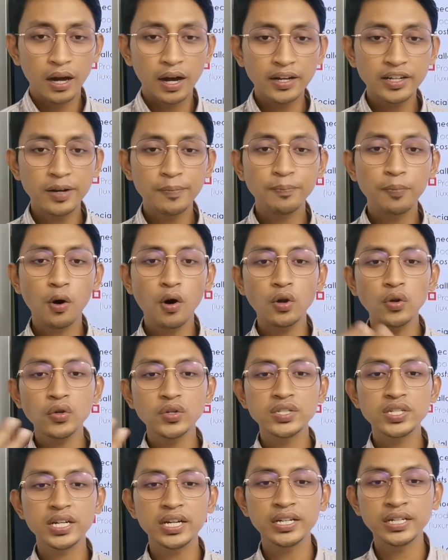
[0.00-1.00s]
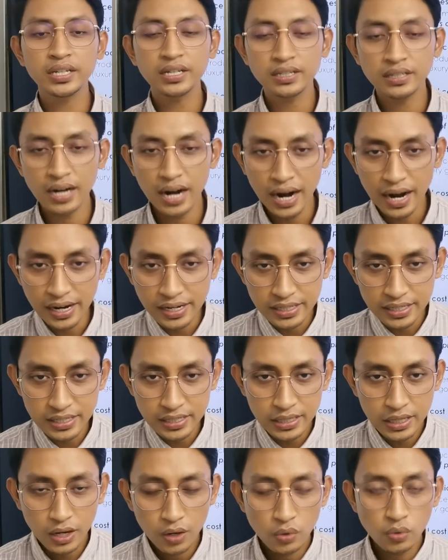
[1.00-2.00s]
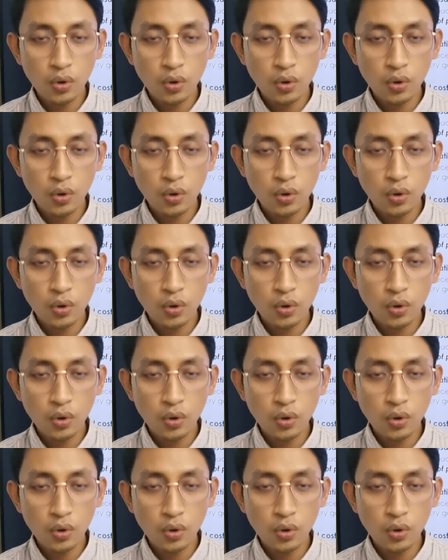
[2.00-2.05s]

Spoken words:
The pollution arises.